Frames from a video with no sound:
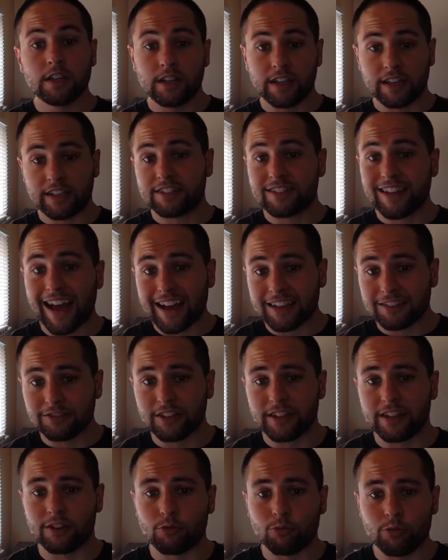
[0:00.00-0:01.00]

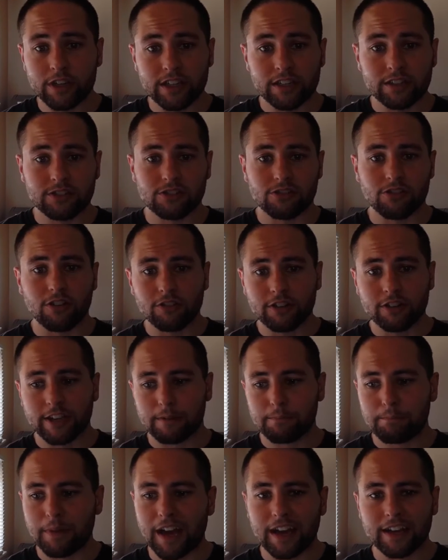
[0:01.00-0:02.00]
exactly a week, so I'll
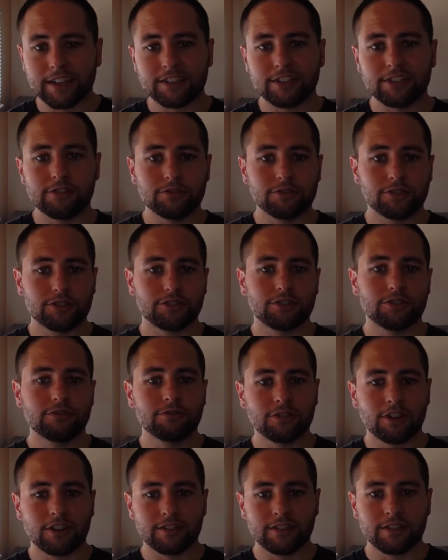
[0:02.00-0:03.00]
get back to you
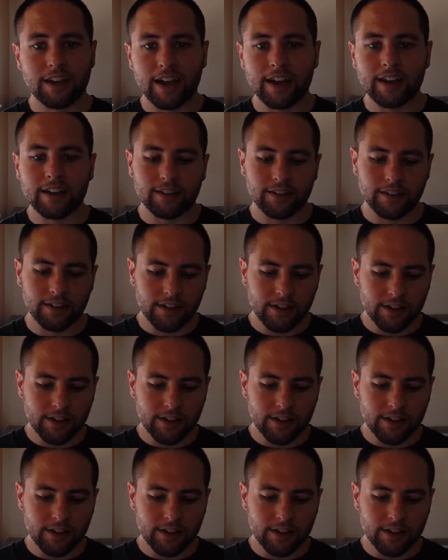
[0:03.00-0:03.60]
soon on that.